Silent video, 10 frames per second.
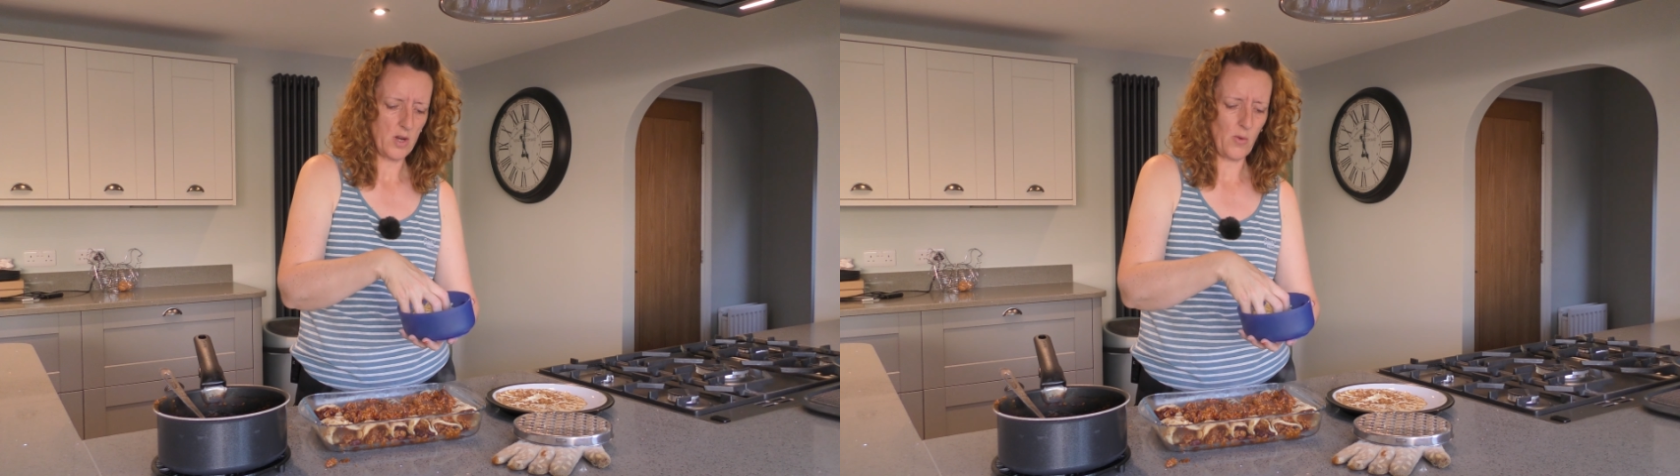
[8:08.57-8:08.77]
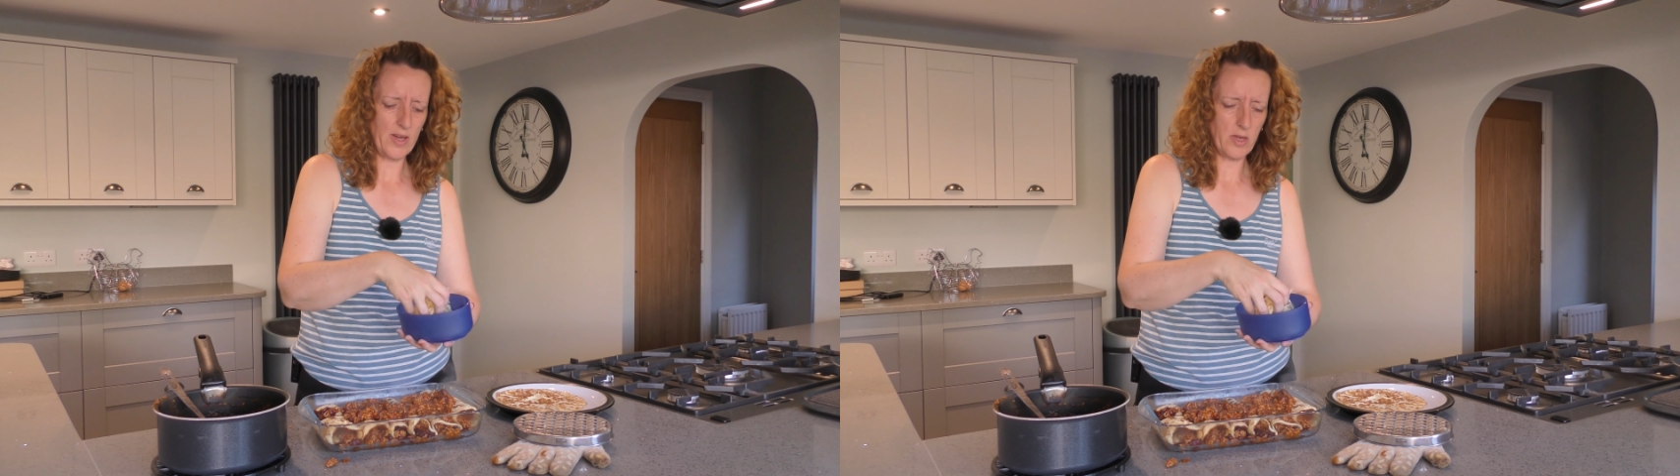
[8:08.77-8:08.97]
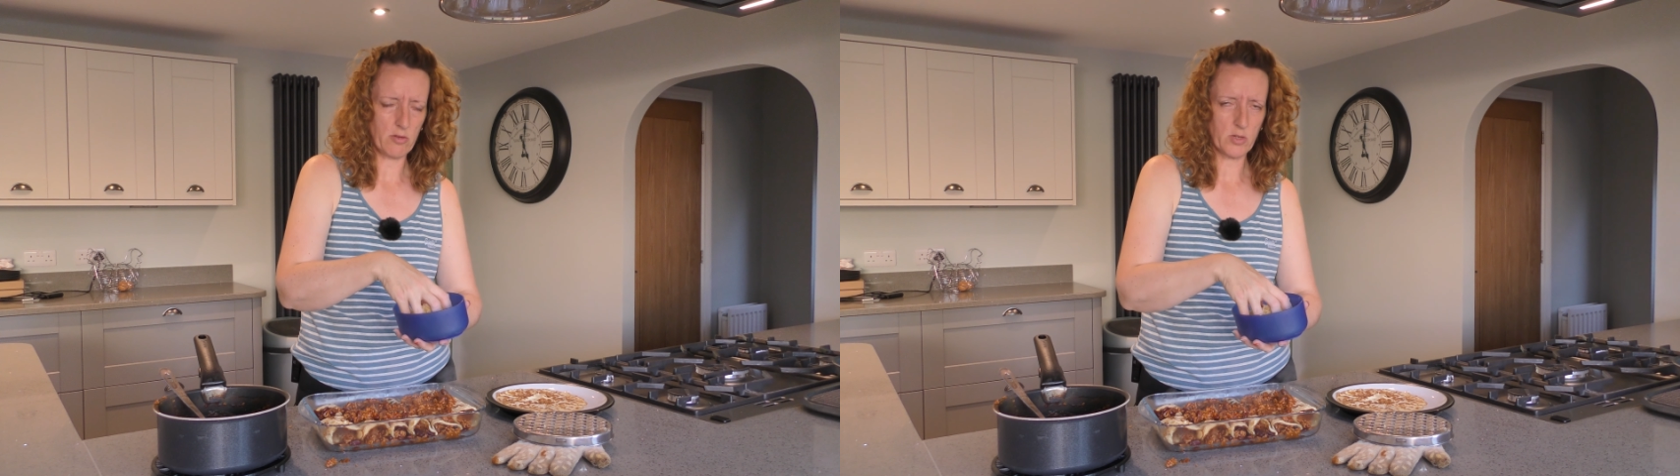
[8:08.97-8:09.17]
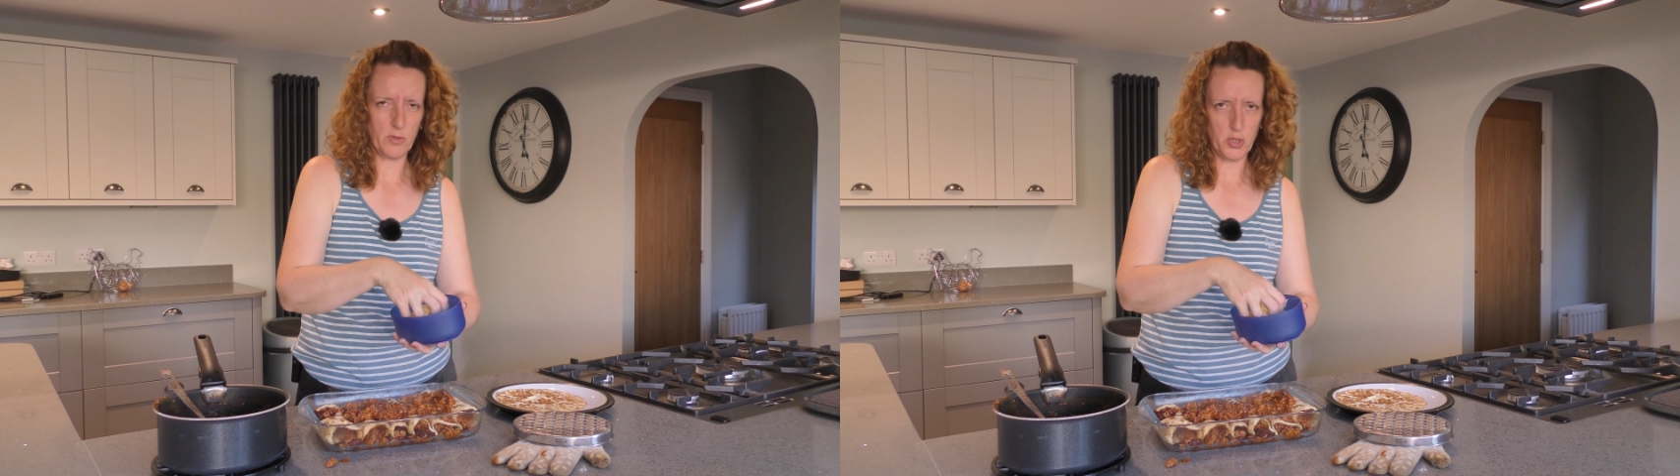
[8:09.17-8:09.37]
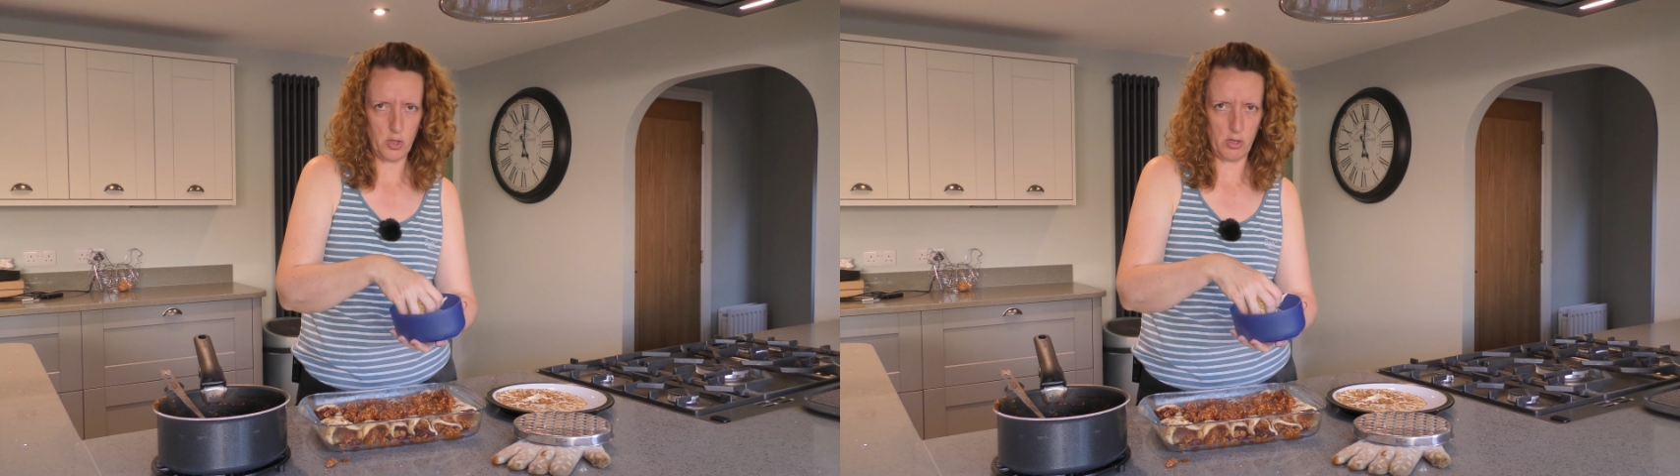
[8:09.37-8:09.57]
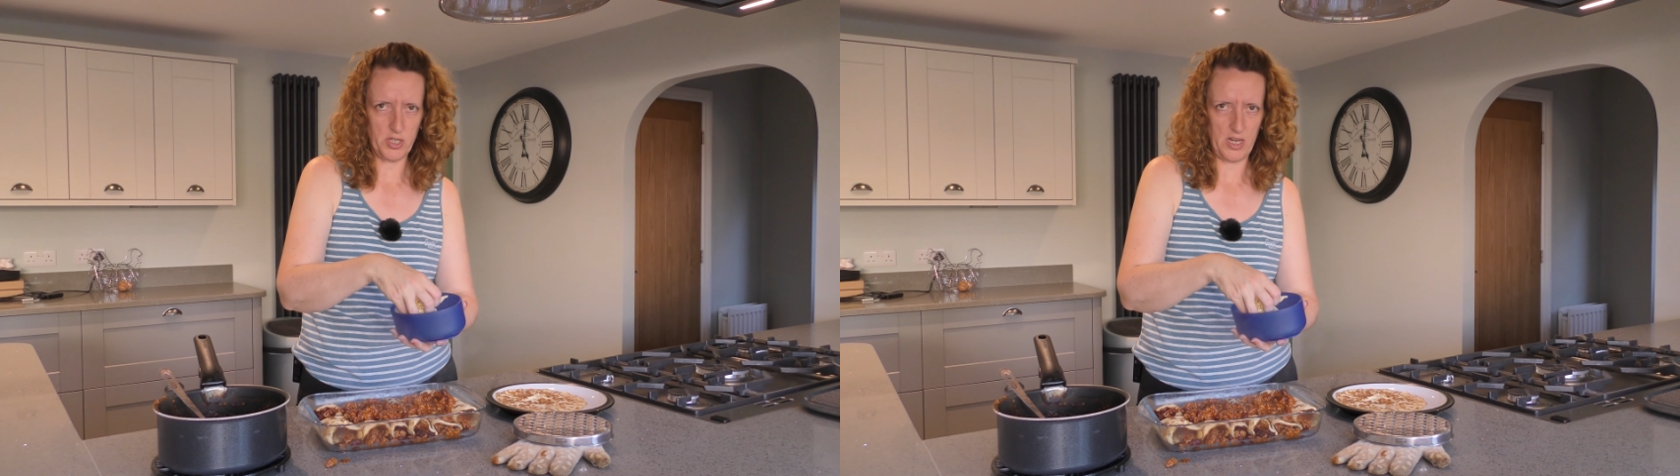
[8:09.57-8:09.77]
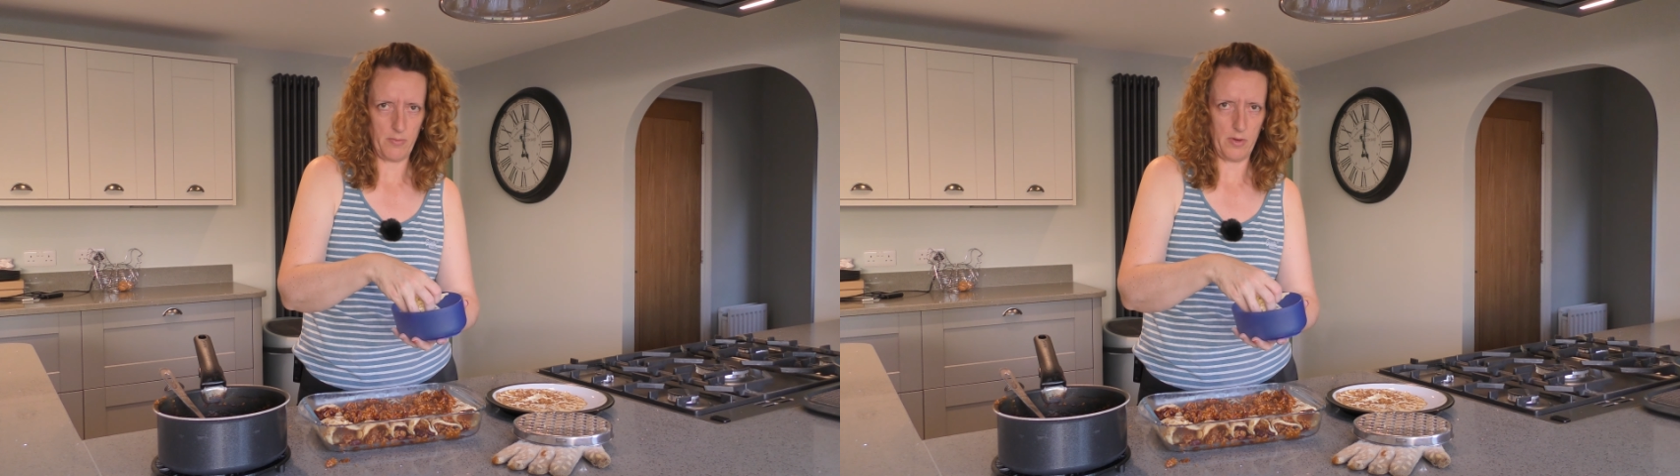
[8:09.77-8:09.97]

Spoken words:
Now I use mature cheddar,